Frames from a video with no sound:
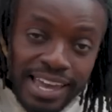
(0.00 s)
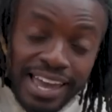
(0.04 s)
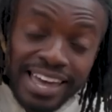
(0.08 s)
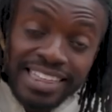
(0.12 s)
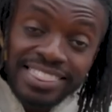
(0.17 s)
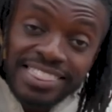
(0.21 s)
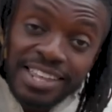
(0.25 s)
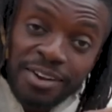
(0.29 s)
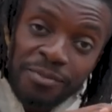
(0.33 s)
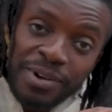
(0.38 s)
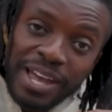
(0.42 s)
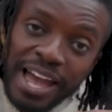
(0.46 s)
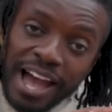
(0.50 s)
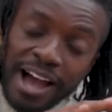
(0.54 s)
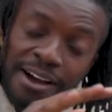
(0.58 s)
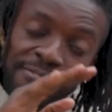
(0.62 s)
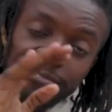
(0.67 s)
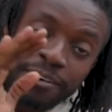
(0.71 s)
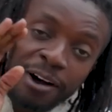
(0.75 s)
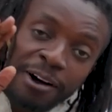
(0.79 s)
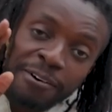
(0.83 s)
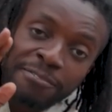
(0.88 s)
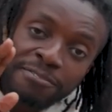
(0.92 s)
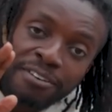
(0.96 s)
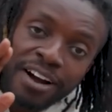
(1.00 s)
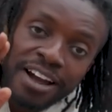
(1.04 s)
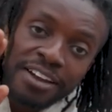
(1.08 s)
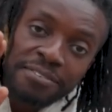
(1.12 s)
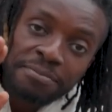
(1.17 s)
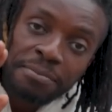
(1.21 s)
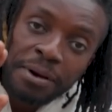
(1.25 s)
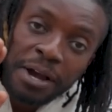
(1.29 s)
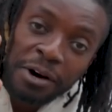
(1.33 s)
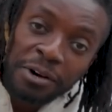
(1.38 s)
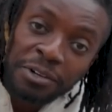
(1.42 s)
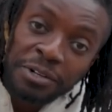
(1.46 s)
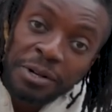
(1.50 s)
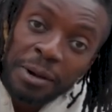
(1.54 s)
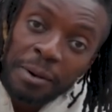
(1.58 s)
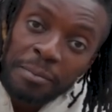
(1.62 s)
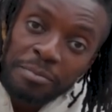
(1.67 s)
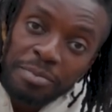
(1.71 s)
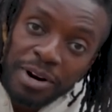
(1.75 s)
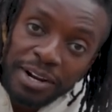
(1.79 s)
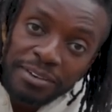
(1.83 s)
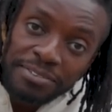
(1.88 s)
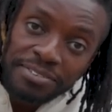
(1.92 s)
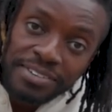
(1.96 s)
and then we have our
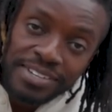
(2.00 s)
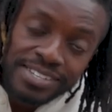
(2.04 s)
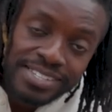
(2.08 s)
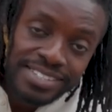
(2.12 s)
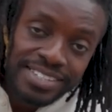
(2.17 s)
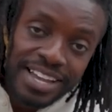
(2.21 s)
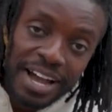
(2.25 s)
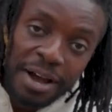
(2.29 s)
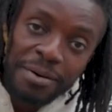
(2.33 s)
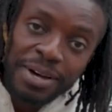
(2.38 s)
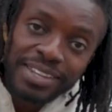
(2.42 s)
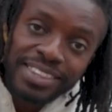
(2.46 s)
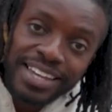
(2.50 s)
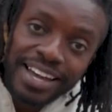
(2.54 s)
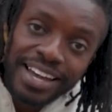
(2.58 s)
£5 breakfast. How about